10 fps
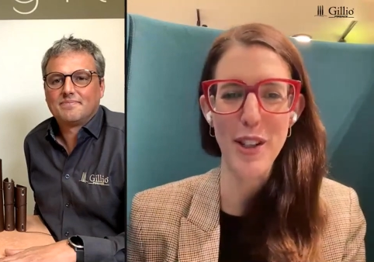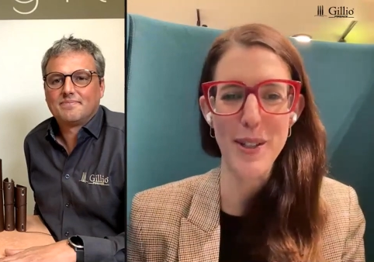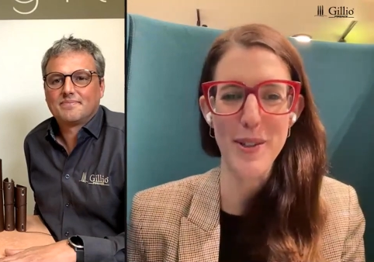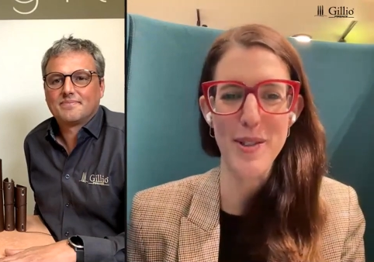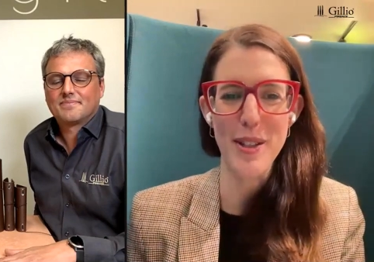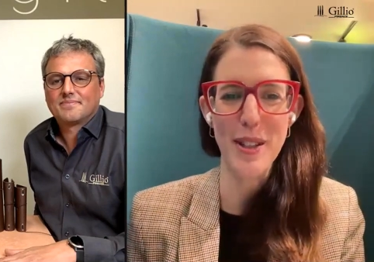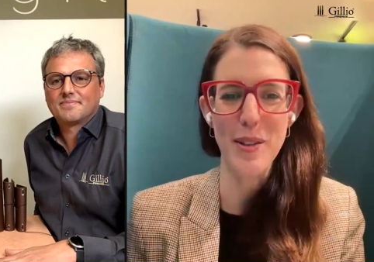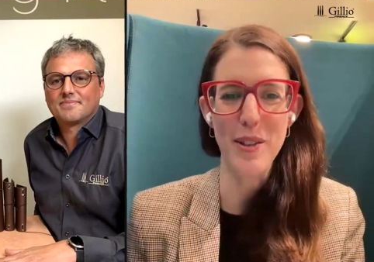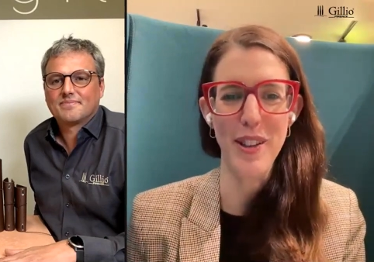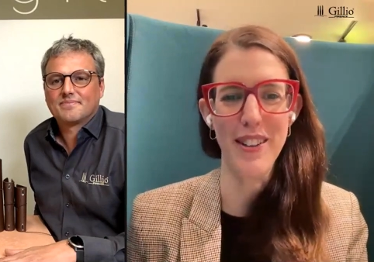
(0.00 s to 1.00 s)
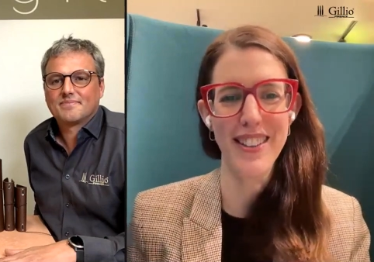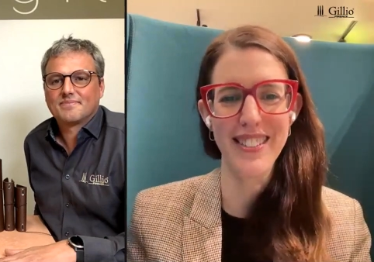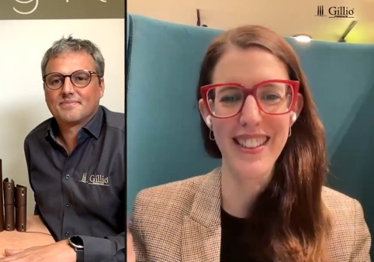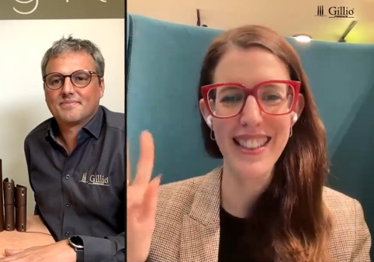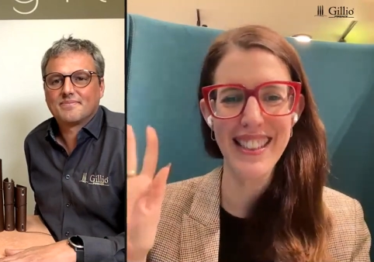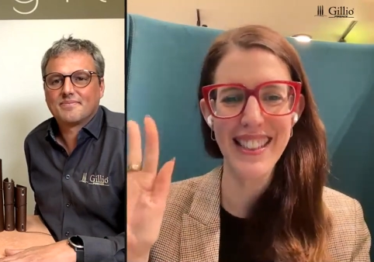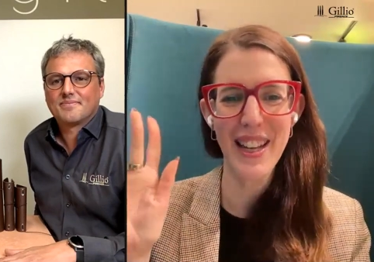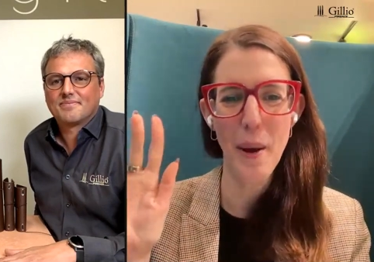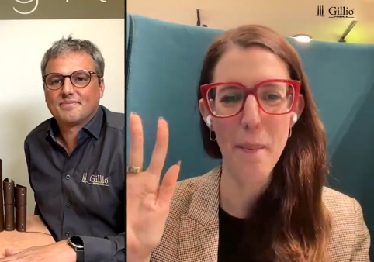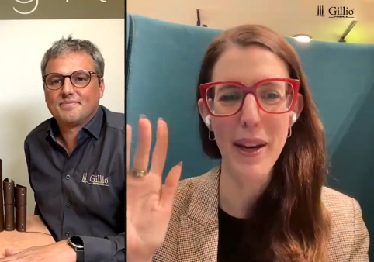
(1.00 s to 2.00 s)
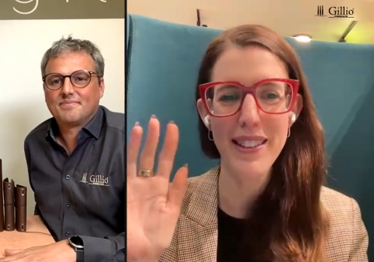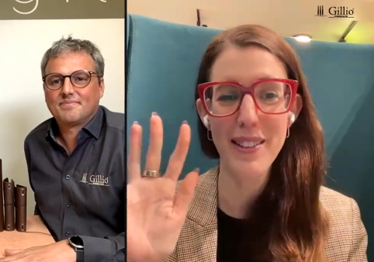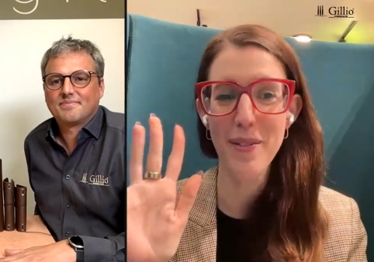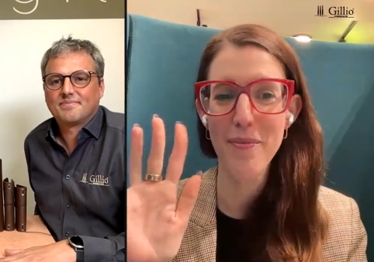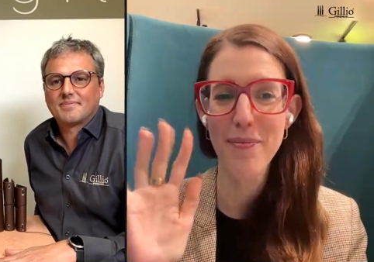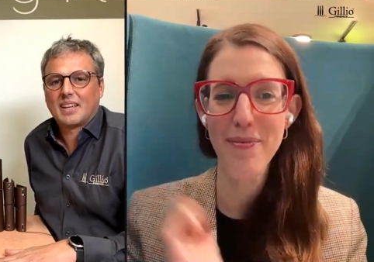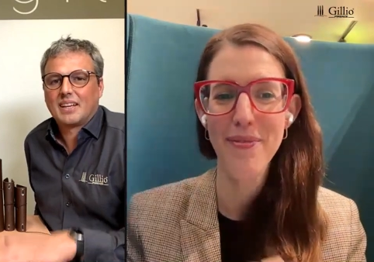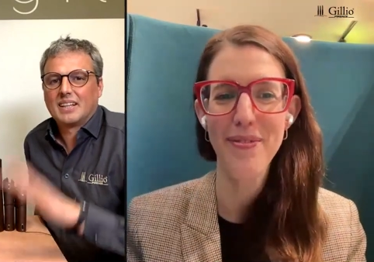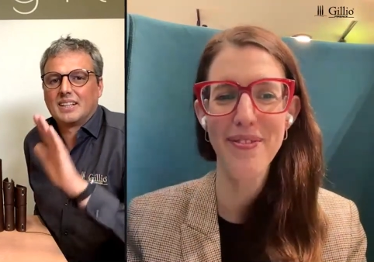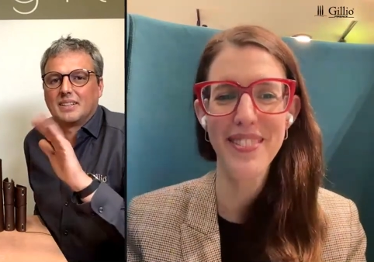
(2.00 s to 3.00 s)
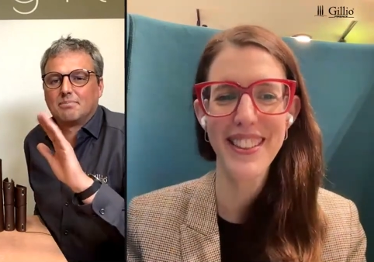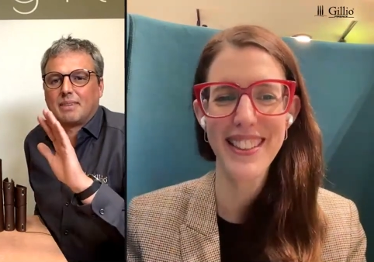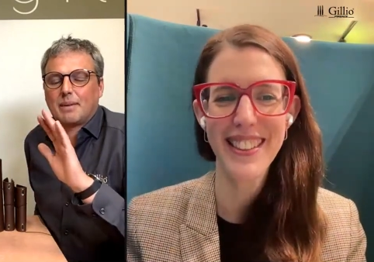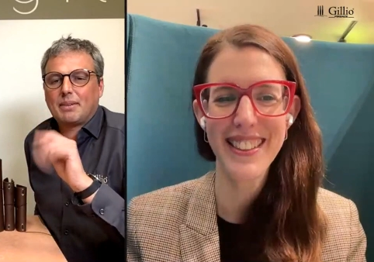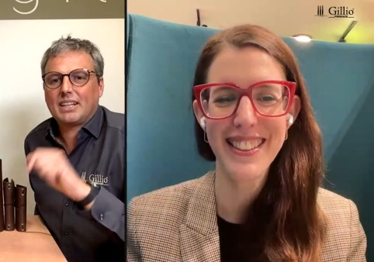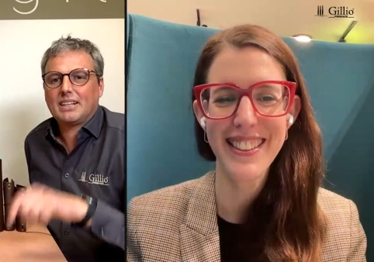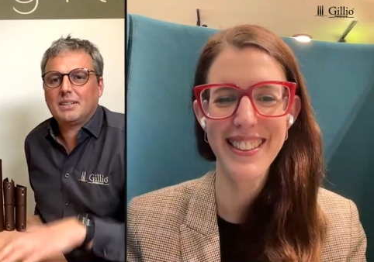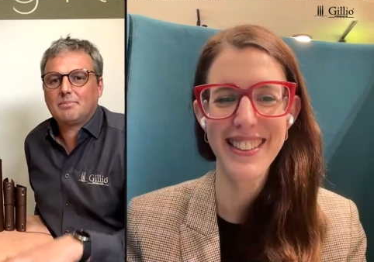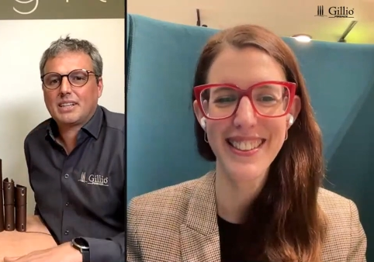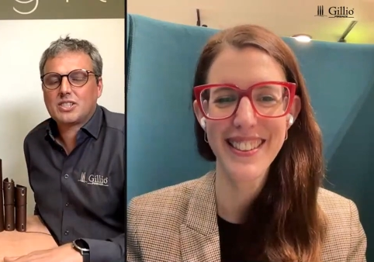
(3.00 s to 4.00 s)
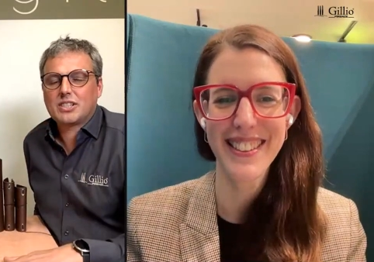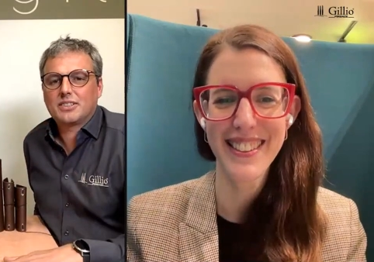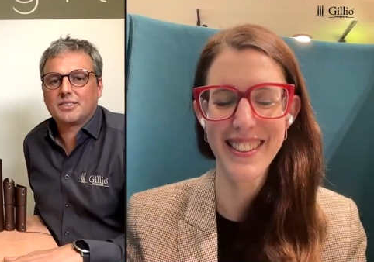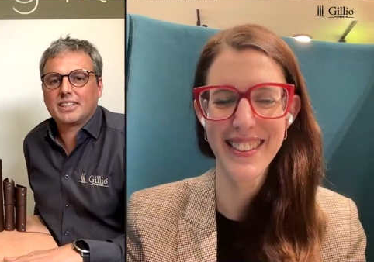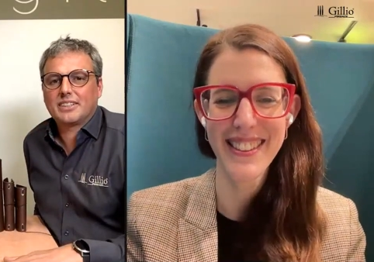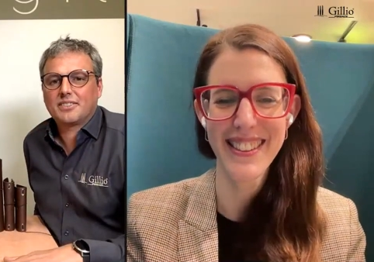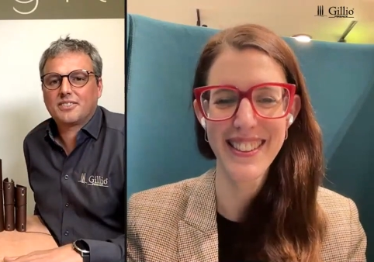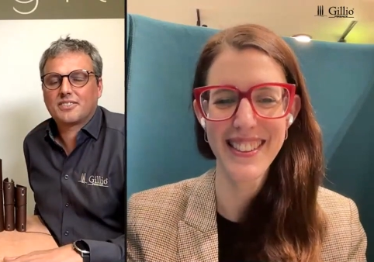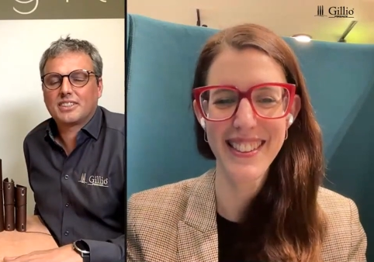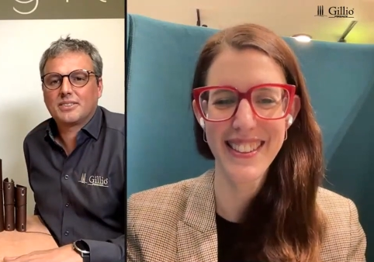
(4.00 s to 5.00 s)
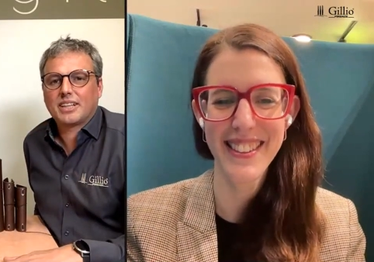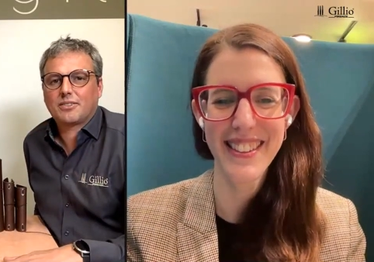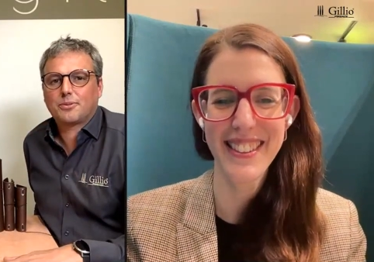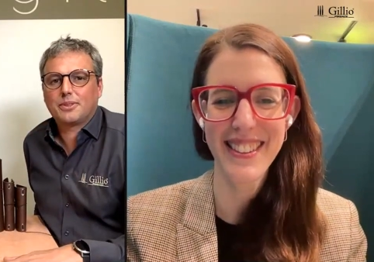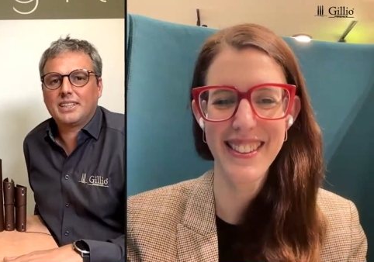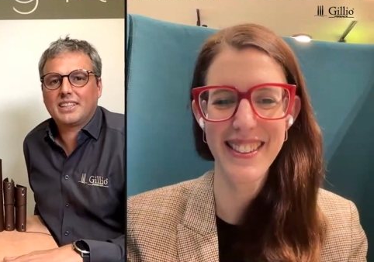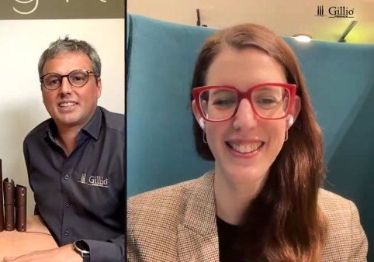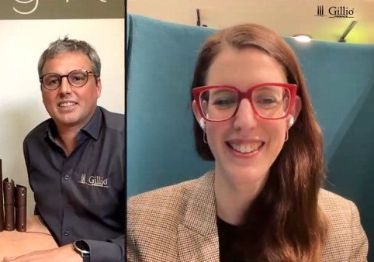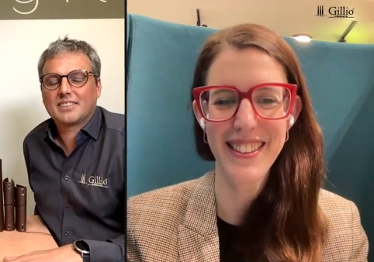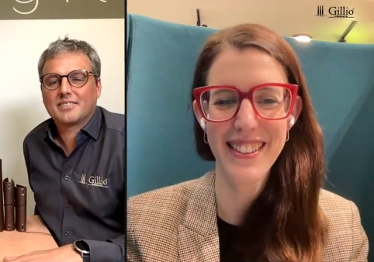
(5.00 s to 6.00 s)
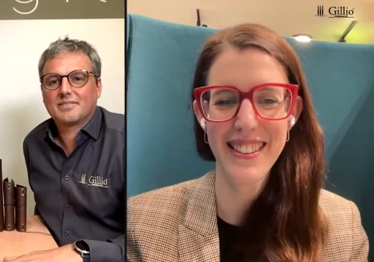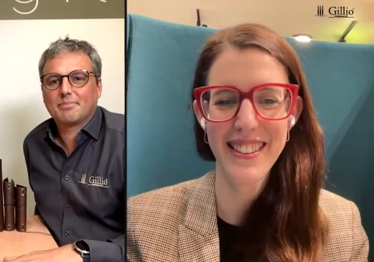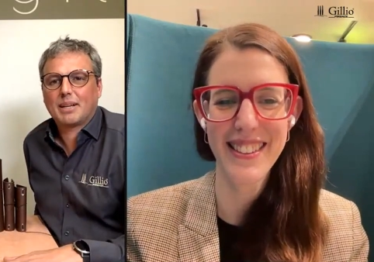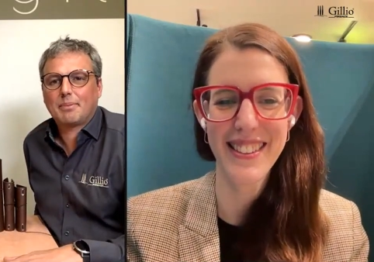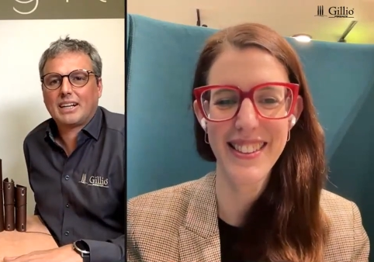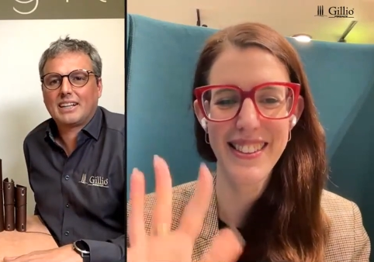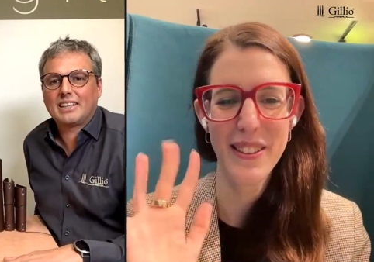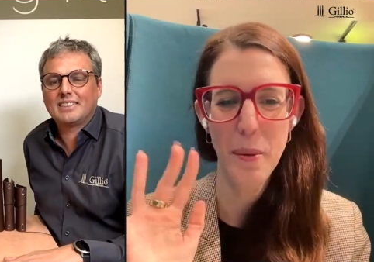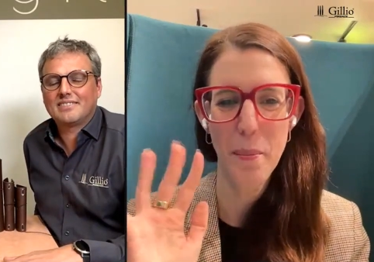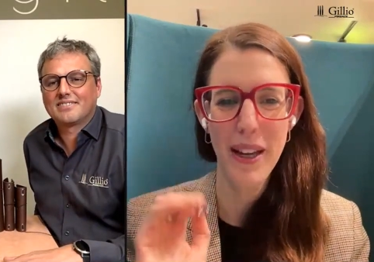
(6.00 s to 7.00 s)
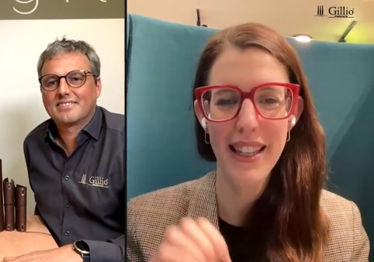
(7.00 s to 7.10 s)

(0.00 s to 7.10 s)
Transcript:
Speaker 1: for another Jilly O'Clock. Right? Bye, Tom.
Speaker 2: Bye, Mala. Bye, Gillionaires. See you next week. Bye bye.